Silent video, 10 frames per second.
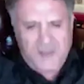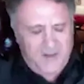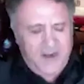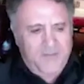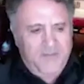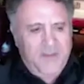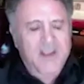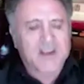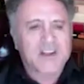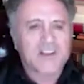right?
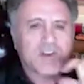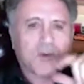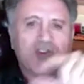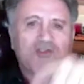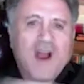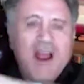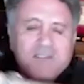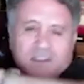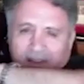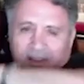So we're
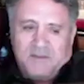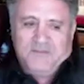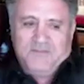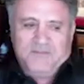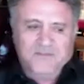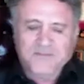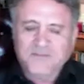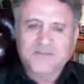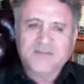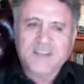driving there.
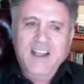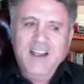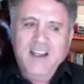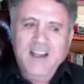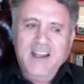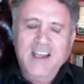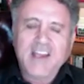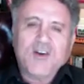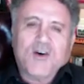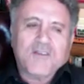And
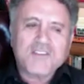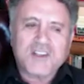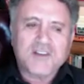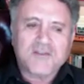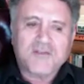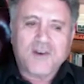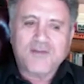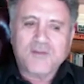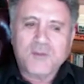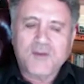all of a sudden, Far
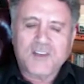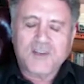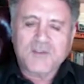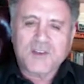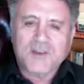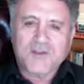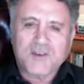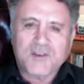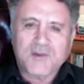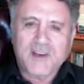From Over comes over
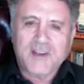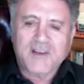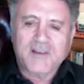on the radio.